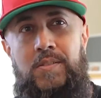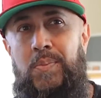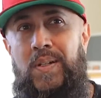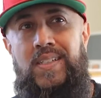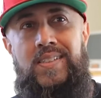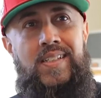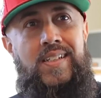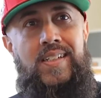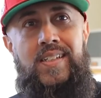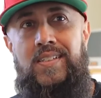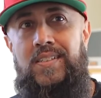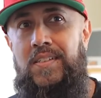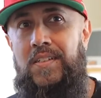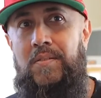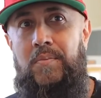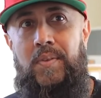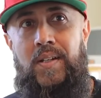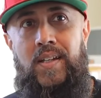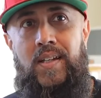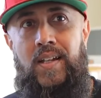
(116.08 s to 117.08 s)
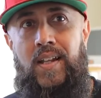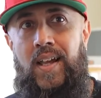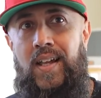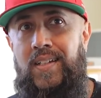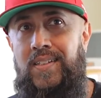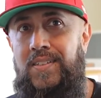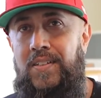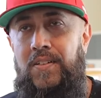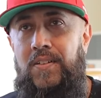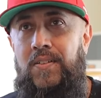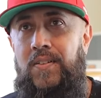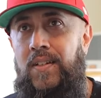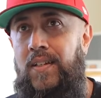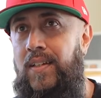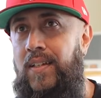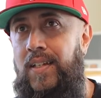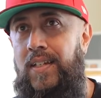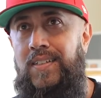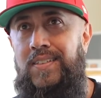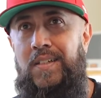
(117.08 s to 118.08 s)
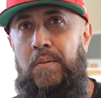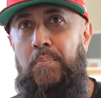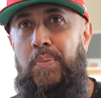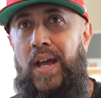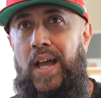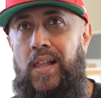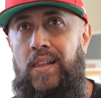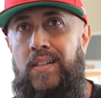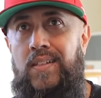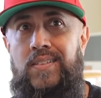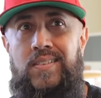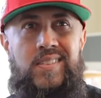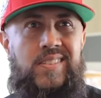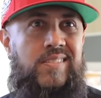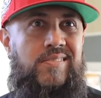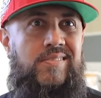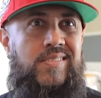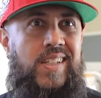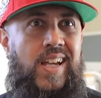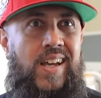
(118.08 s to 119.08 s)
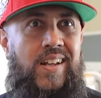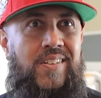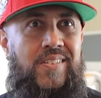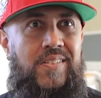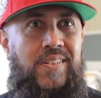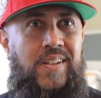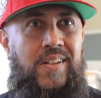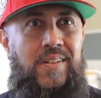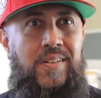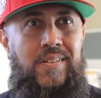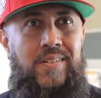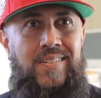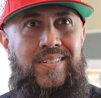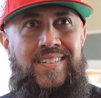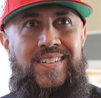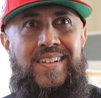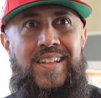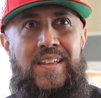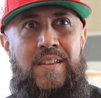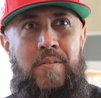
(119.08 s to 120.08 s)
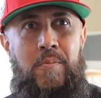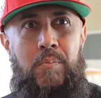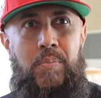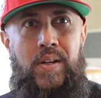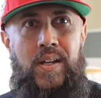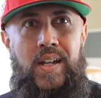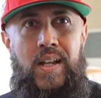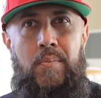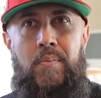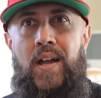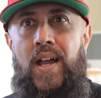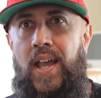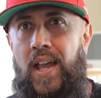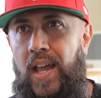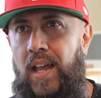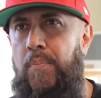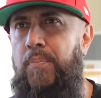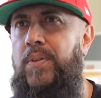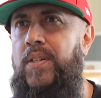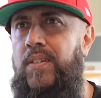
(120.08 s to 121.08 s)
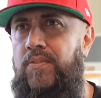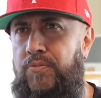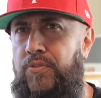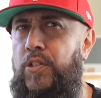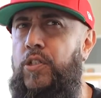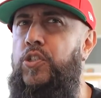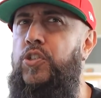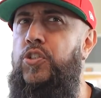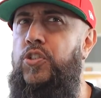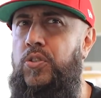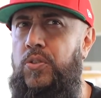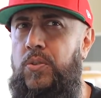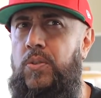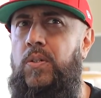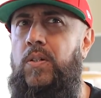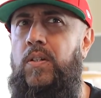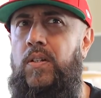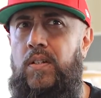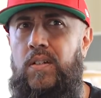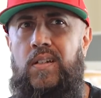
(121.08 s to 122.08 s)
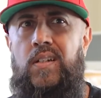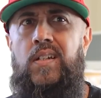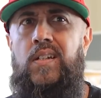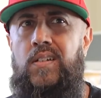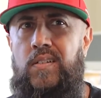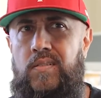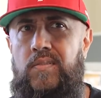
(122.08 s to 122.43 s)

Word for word: Just makes it easier, man. Like, so is it balanced? I don't know. But am I happy? For sure.